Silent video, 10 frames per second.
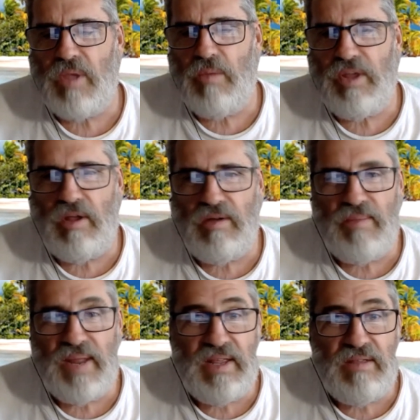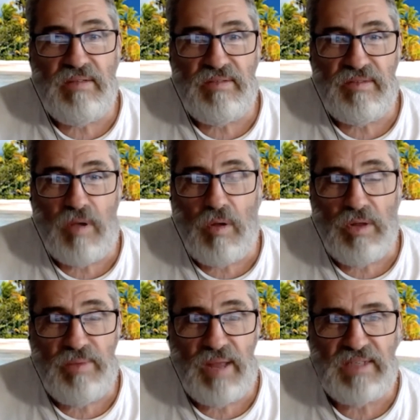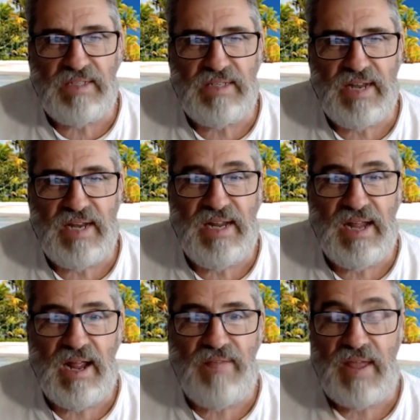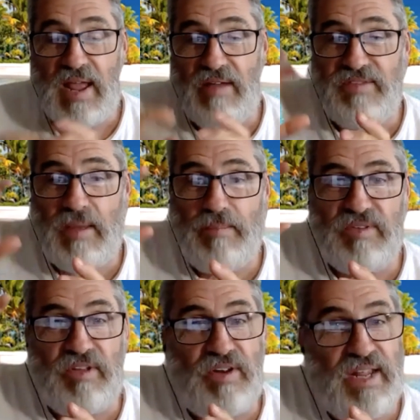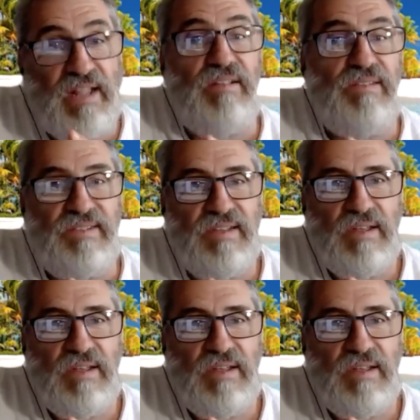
many holy places in India, and they have temples on hills